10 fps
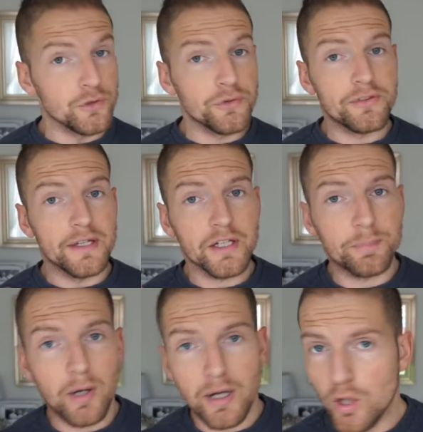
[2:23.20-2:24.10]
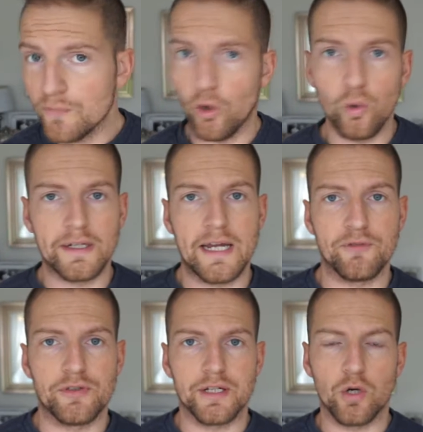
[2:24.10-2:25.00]
you think by overhauling
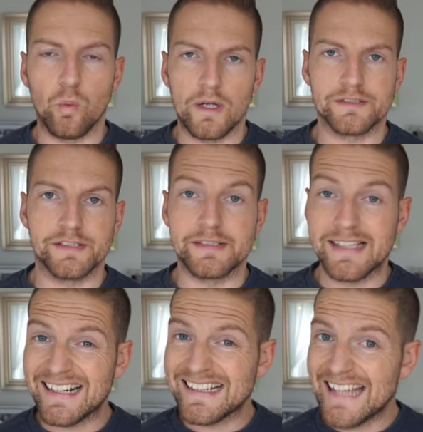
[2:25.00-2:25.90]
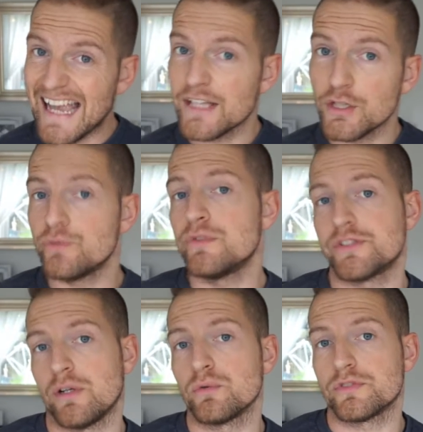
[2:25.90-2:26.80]
everything at once, it's gonna get you
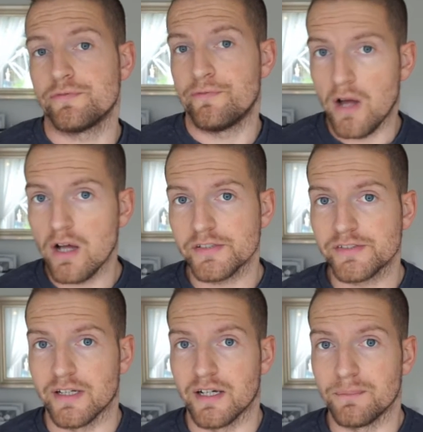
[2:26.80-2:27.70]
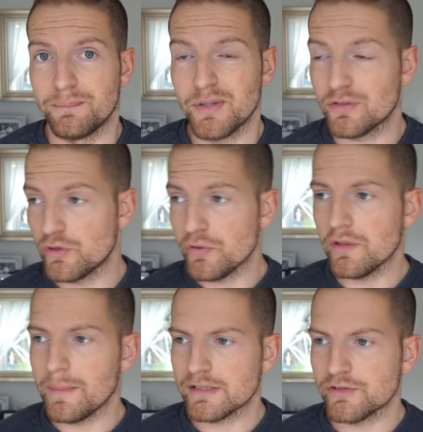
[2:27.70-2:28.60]
results faster. But the truth
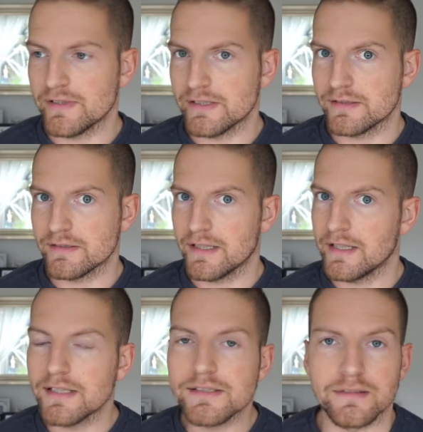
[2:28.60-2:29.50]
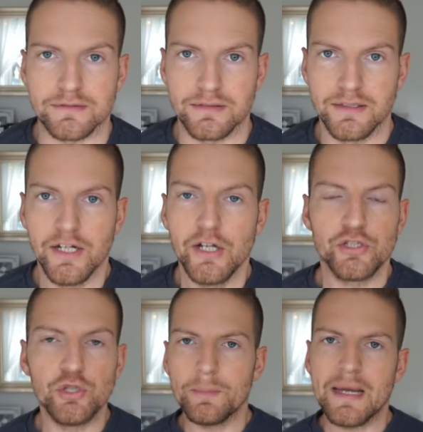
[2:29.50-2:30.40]
of the matter is, it isn't.
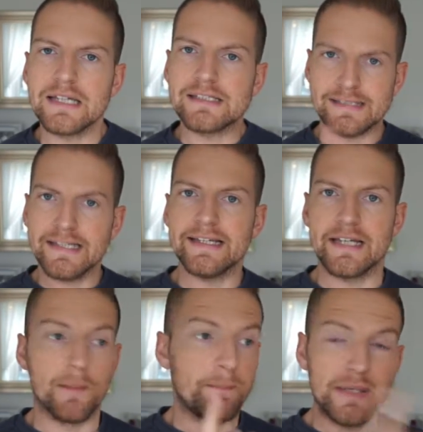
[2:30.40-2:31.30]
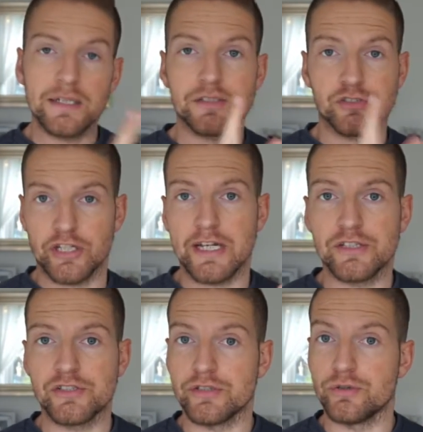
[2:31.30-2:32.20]
You may see a bigger
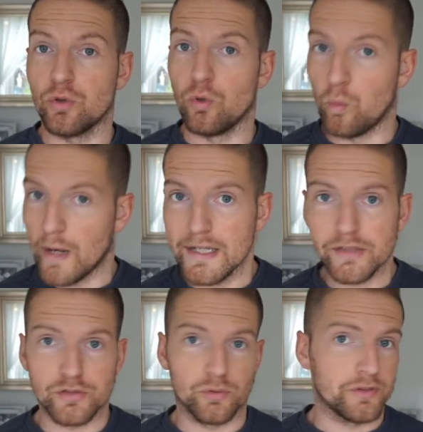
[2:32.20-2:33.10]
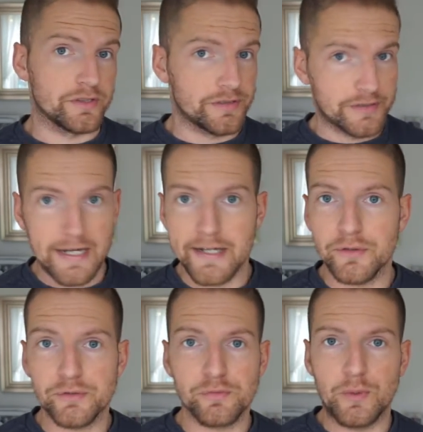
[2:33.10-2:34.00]
change in your weight or the
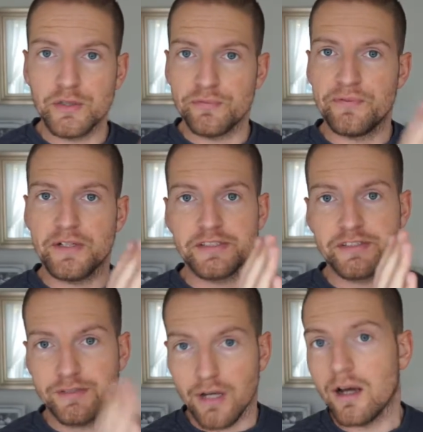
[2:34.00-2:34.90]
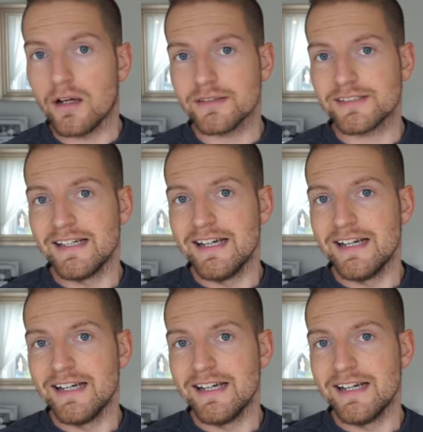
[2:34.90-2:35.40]
scales when you first start,